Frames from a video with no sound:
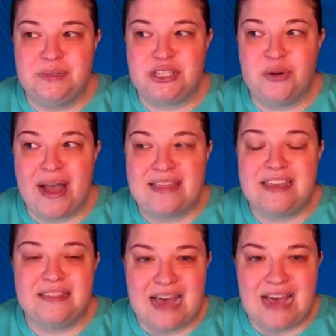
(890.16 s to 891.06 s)
So I
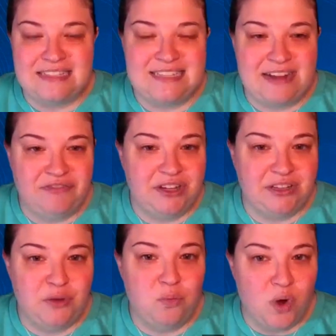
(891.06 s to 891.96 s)
think that's
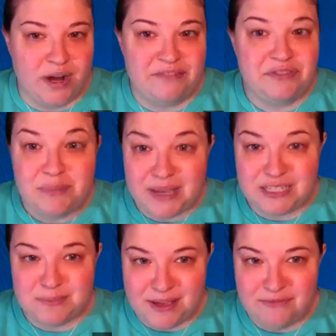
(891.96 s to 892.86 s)
definitely one of the
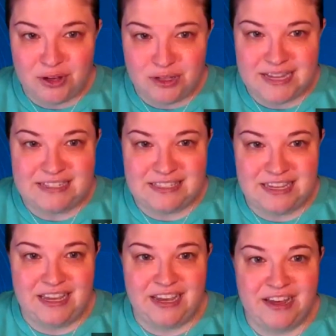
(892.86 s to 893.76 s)
biggest pitfalls I
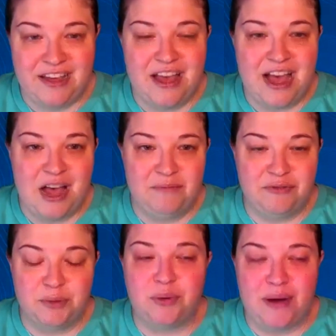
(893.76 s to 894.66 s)
see
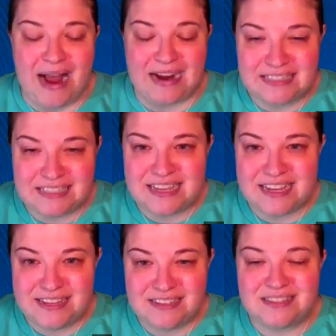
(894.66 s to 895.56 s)
for
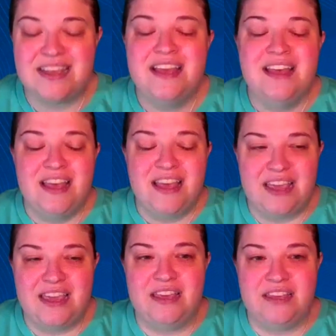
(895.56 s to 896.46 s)
practices
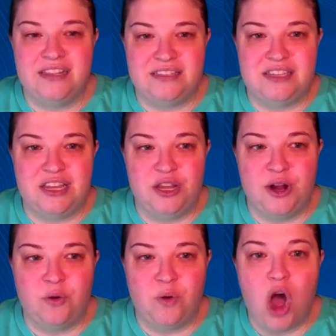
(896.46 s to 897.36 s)
is, you
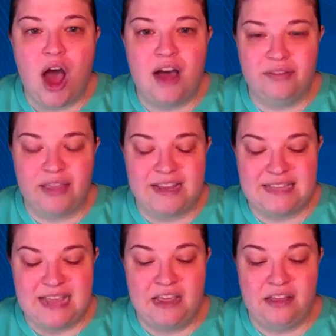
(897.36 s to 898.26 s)
know, like
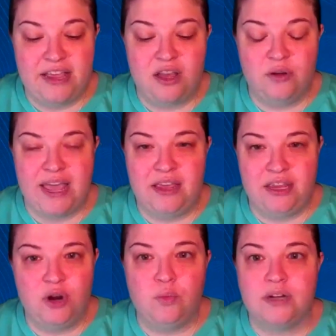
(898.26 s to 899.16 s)
saying like, okay,
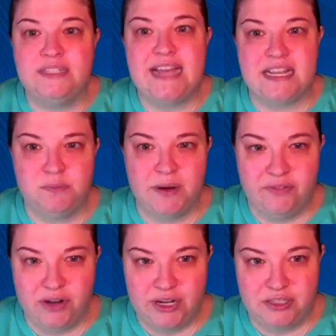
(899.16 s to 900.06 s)
you know, we're
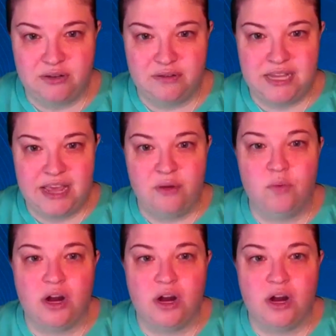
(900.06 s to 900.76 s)
desperate for an associate.